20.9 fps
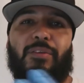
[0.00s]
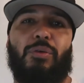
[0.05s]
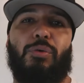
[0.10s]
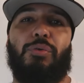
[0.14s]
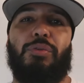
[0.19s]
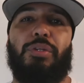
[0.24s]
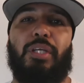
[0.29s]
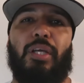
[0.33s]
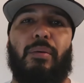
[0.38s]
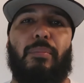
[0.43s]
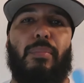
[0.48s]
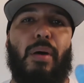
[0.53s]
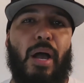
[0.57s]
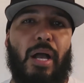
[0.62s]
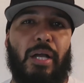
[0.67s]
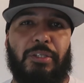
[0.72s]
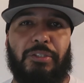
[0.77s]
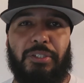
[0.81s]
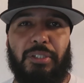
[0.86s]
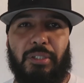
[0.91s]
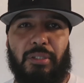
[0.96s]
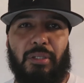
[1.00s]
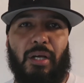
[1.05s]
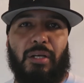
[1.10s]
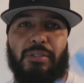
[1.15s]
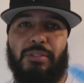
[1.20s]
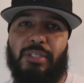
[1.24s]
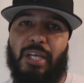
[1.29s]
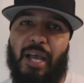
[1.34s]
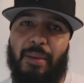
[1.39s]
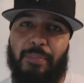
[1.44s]
of doing the unboxing
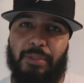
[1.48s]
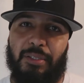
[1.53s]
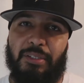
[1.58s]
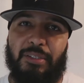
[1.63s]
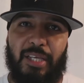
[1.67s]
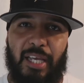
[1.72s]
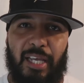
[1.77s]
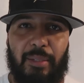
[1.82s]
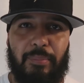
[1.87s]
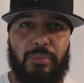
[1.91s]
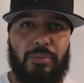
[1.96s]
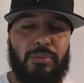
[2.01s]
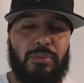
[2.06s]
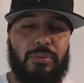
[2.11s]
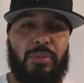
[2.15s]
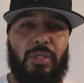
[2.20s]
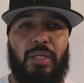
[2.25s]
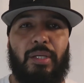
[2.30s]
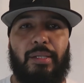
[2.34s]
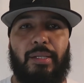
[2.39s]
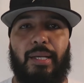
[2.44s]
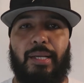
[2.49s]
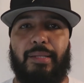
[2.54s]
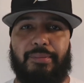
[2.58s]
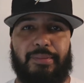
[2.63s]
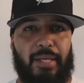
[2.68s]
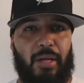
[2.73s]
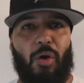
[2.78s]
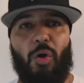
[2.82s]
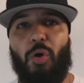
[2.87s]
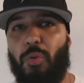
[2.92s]
on top of the table,
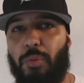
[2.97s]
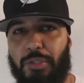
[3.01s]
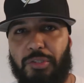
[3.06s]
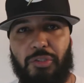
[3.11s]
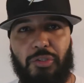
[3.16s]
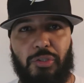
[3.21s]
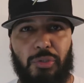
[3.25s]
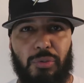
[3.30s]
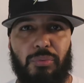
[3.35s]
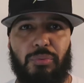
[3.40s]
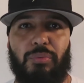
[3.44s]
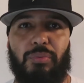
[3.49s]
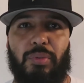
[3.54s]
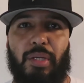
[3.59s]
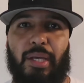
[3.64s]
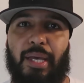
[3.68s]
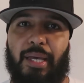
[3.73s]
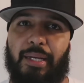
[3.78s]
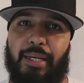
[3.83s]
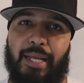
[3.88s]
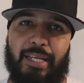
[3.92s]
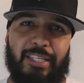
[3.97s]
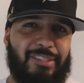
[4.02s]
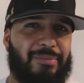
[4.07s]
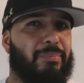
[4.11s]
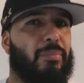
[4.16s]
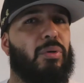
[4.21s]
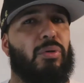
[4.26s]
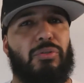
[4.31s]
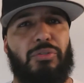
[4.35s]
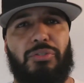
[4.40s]
as I always do, and as
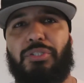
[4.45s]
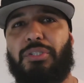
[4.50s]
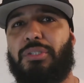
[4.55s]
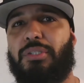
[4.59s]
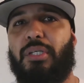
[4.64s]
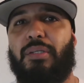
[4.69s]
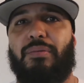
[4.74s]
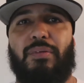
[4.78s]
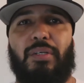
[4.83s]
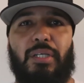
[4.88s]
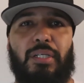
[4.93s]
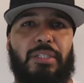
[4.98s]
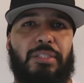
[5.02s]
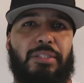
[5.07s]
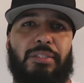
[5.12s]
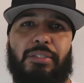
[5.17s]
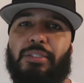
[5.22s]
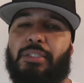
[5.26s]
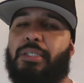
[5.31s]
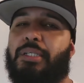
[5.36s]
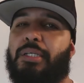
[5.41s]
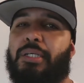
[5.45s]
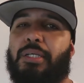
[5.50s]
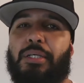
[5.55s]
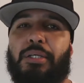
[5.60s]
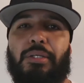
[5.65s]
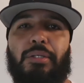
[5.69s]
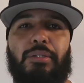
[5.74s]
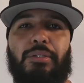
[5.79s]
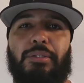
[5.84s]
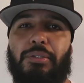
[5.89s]
most of us
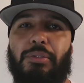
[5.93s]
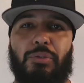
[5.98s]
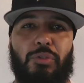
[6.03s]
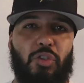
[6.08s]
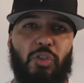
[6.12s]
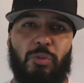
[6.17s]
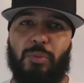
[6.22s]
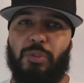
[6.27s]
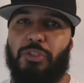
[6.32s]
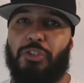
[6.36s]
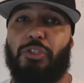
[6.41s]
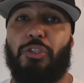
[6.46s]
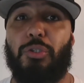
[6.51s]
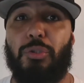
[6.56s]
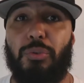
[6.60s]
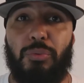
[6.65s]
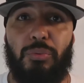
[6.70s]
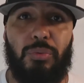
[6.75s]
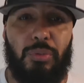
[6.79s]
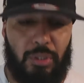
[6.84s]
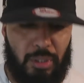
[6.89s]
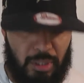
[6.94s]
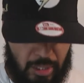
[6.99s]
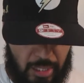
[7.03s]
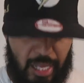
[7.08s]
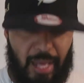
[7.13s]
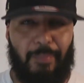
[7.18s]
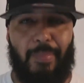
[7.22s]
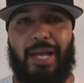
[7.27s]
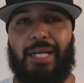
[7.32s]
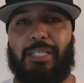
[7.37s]
YouTubers do,
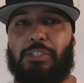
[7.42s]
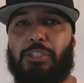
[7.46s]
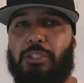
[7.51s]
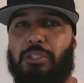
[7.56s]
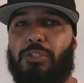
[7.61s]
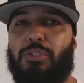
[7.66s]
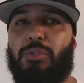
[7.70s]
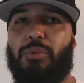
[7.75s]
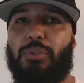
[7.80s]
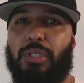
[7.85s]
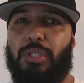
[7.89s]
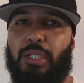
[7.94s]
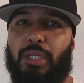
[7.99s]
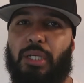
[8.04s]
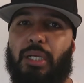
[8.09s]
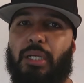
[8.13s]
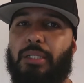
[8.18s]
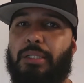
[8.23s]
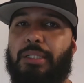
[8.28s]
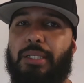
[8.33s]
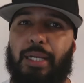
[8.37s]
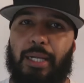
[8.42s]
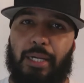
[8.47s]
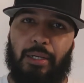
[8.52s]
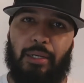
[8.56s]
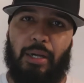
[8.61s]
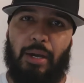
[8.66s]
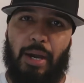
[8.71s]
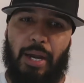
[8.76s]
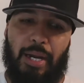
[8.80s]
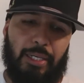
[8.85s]
I'm actually gonna do it in the
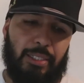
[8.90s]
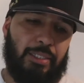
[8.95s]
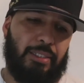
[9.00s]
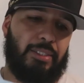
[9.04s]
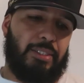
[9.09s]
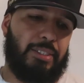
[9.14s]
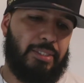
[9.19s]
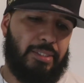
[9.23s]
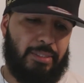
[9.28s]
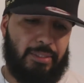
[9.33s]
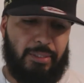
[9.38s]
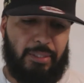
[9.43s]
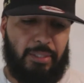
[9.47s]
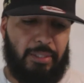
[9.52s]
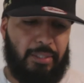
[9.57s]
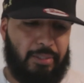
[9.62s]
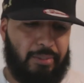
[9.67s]
air, all right? Because